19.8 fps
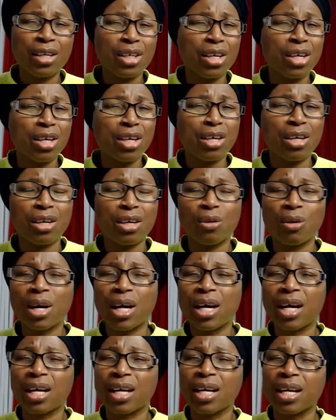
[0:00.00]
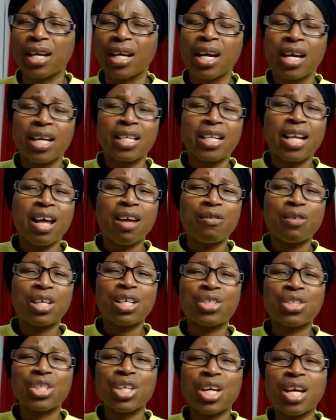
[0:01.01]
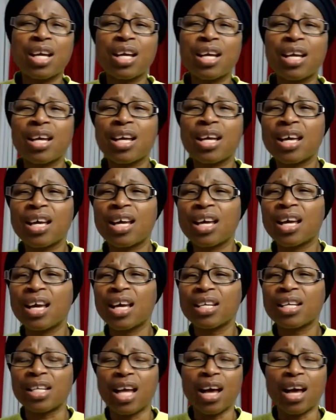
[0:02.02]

your way never change.